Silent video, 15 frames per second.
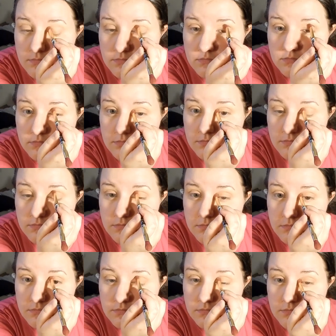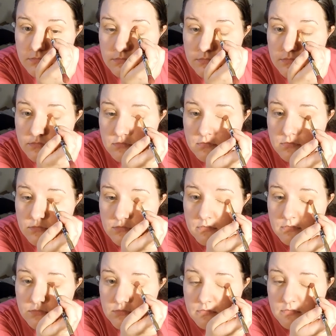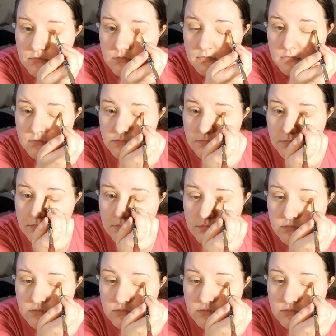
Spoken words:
lid, I suppose you could say.